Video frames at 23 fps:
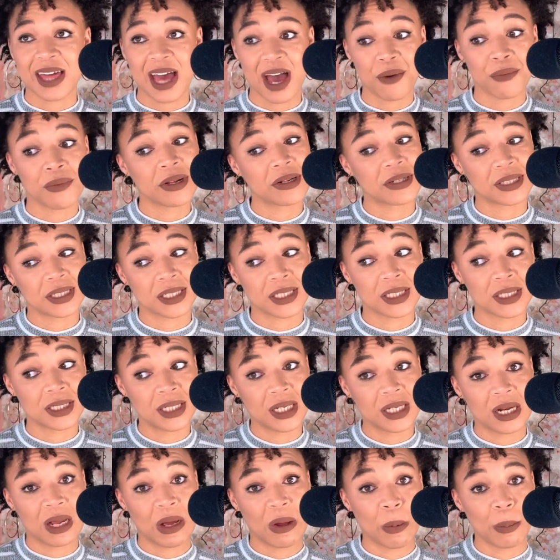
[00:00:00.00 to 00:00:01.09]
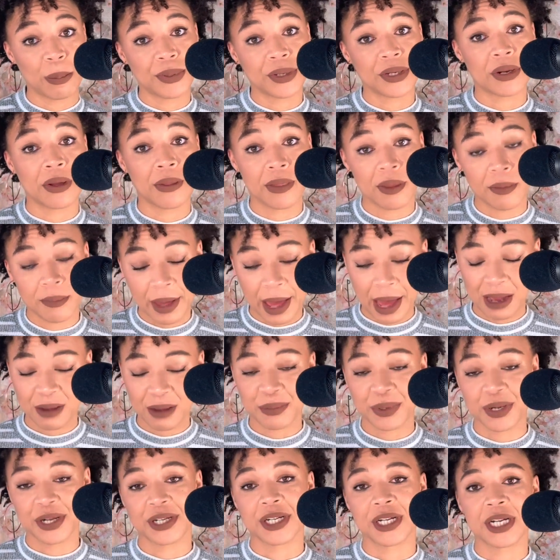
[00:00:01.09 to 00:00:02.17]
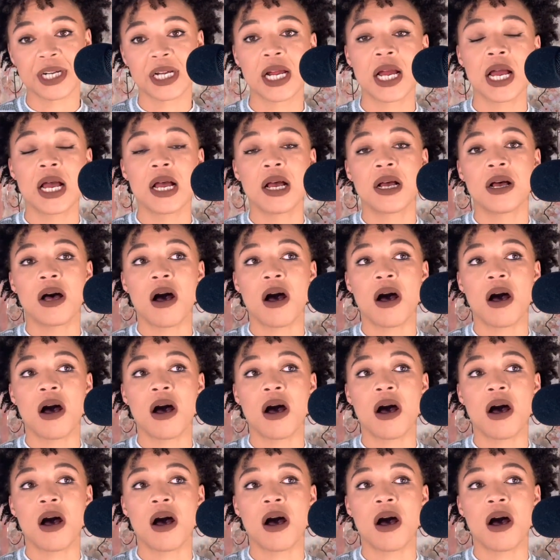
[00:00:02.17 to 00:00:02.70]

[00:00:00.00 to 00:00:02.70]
that we just, put on the back burner,